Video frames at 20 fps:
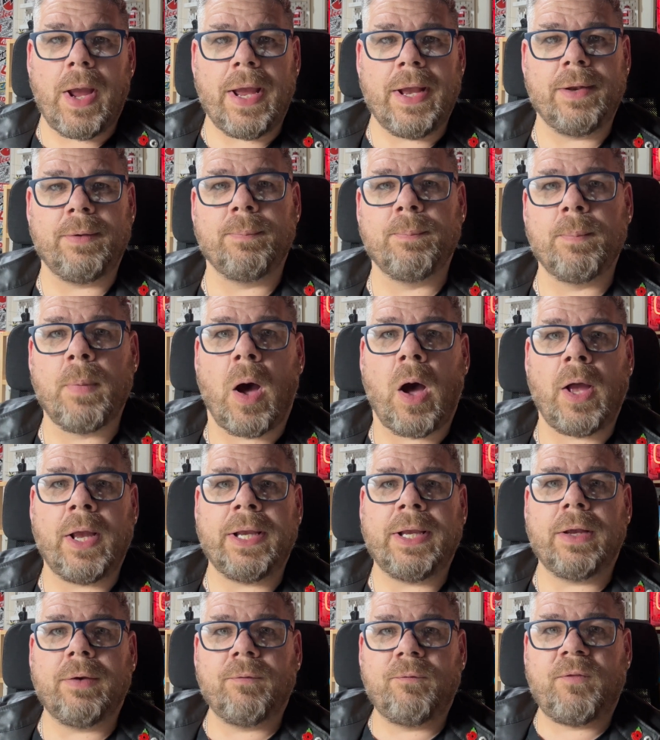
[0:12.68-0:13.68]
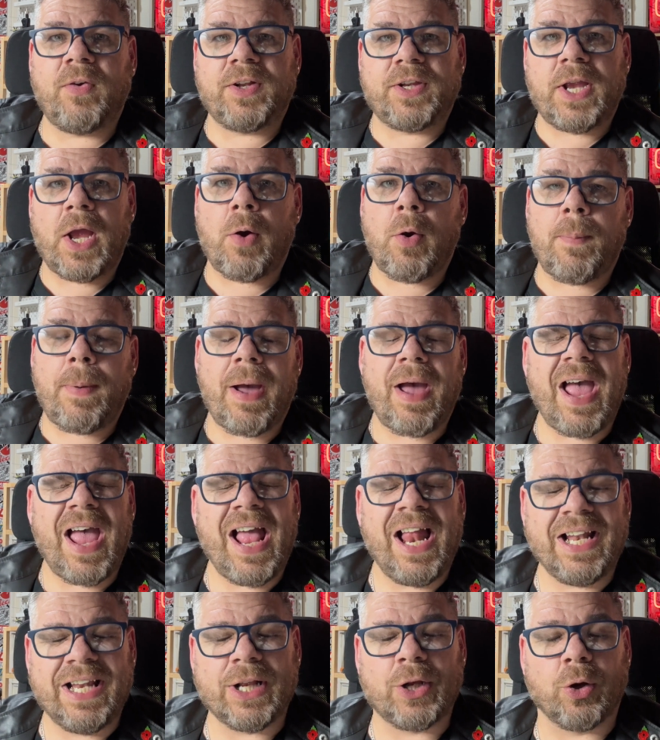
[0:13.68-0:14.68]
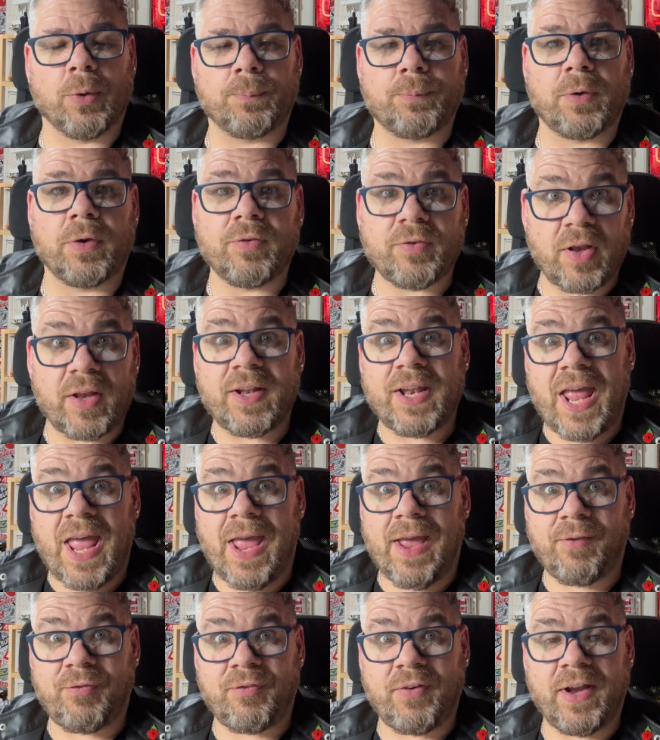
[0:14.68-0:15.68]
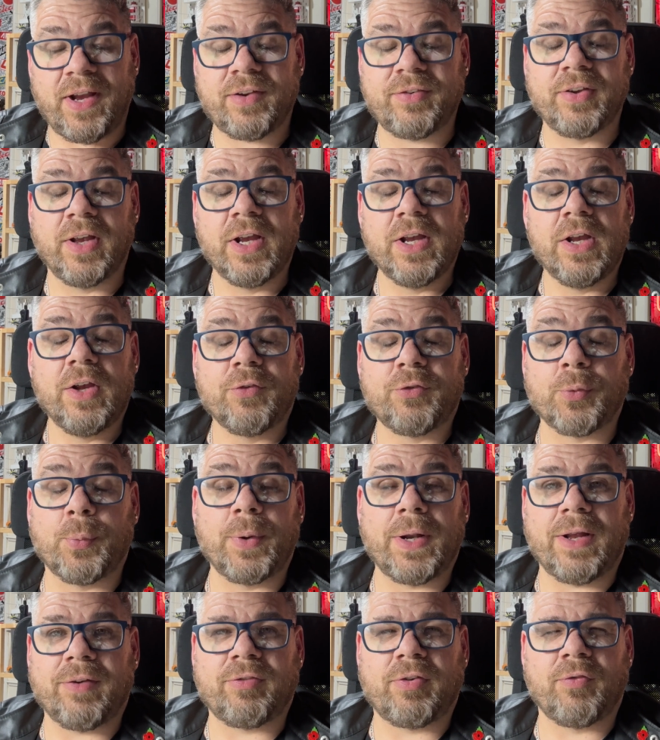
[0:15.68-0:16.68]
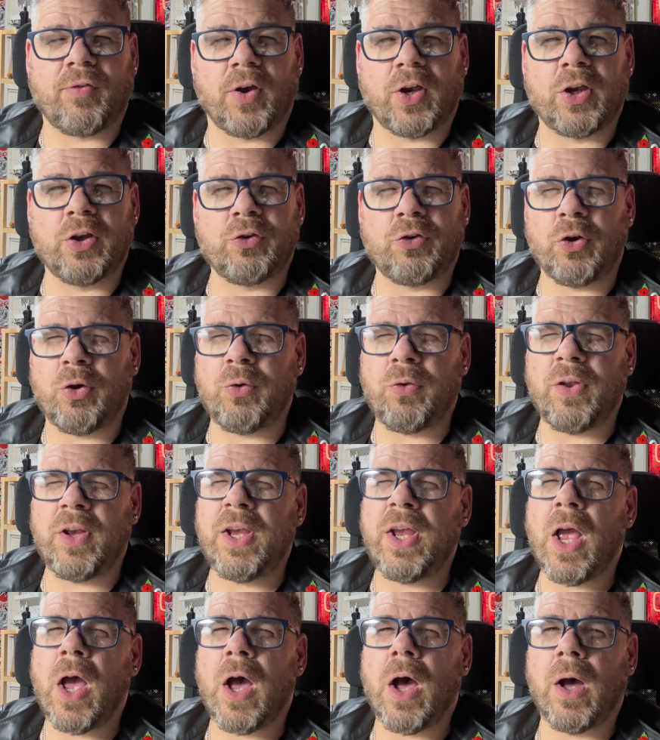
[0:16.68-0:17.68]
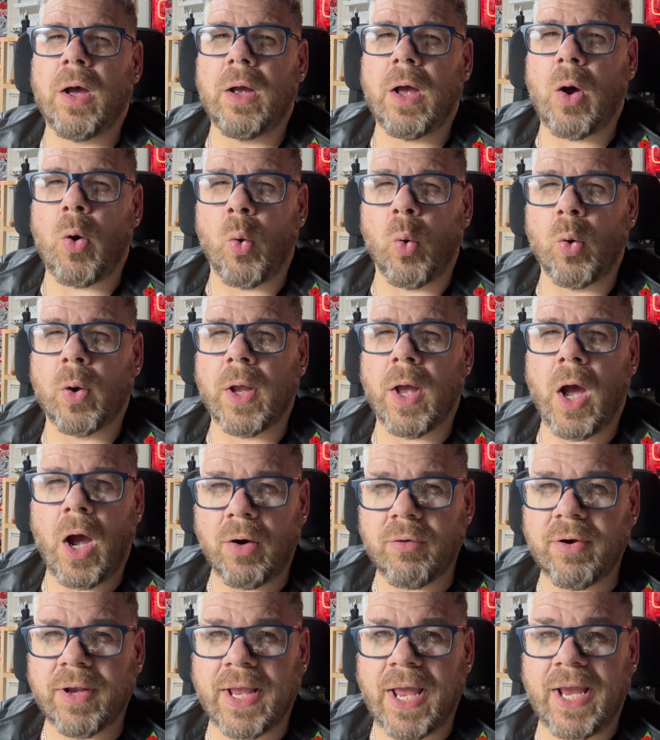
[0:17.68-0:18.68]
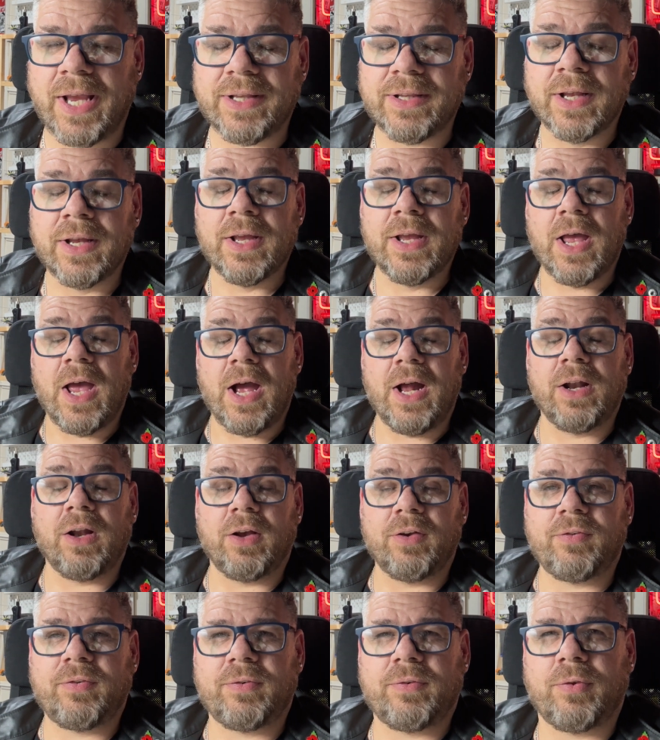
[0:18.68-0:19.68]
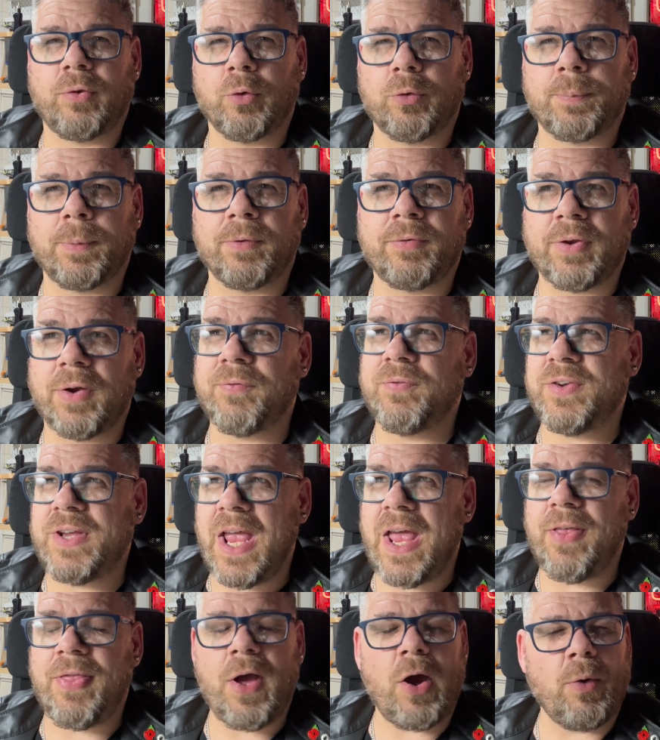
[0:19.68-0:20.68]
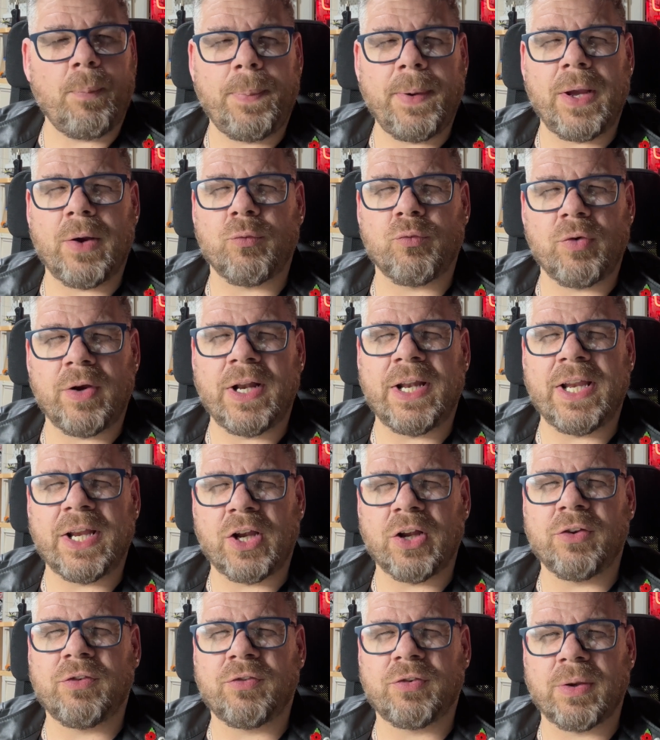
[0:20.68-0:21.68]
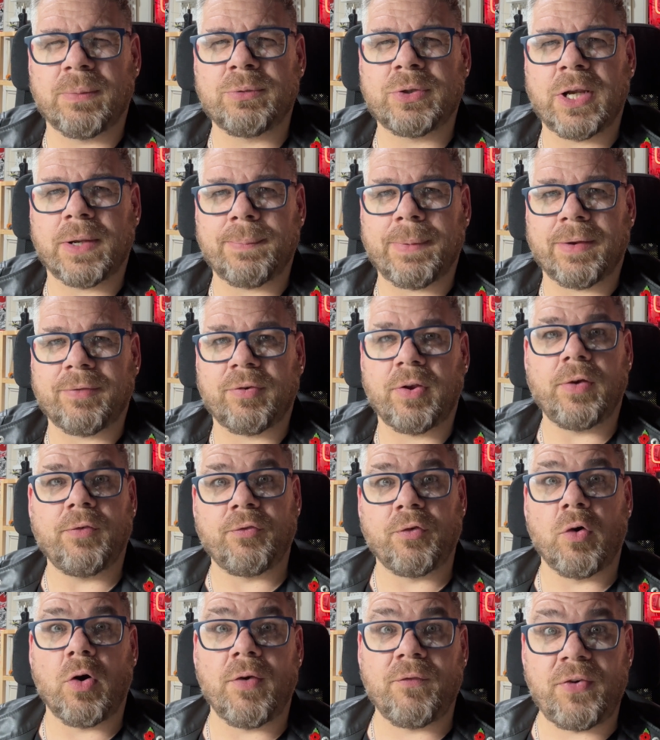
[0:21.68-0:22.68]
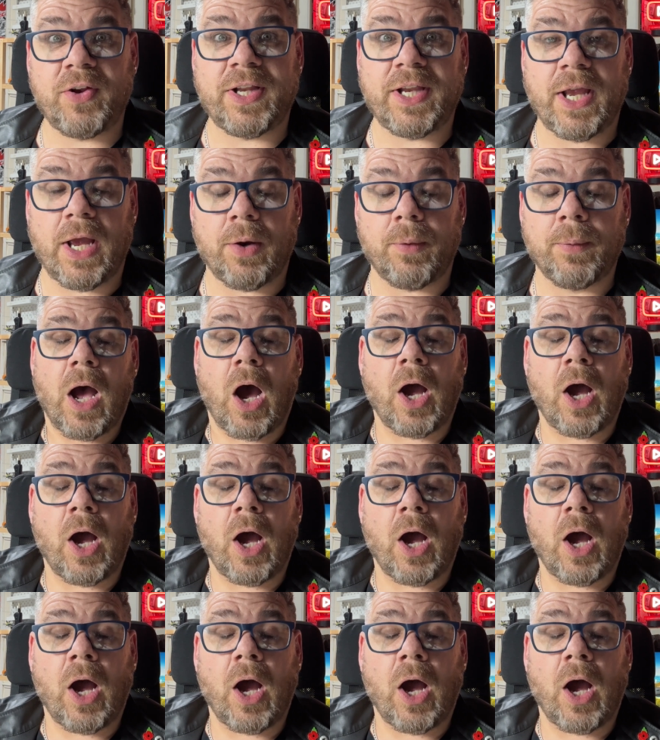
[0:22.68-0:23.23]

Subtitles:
in my video about helicopters and Airfix, someone asked if I could do the HAWKER Hurricane, and I thought to myself, yeah, that would be a really good subject matter for a video.